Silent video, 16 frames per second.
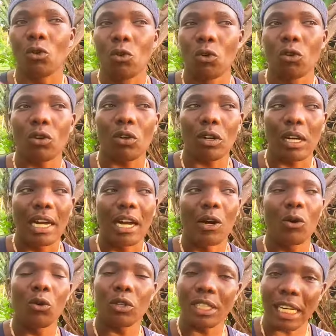who
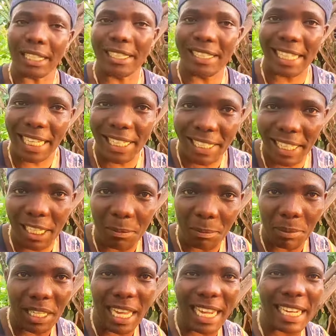who just texted me.